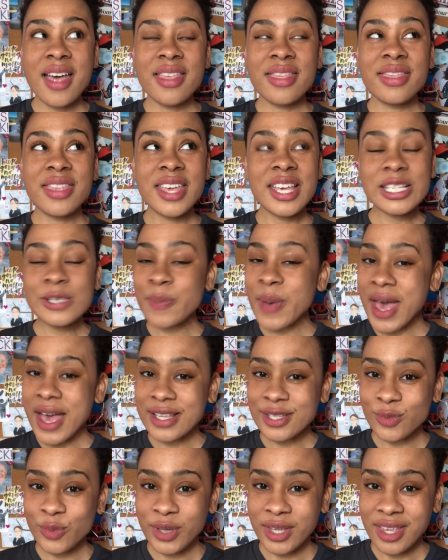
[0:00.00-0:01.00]
This
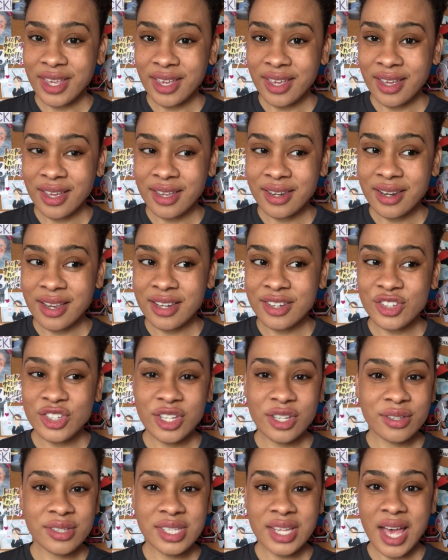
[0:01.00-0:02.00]
past weekend, Jill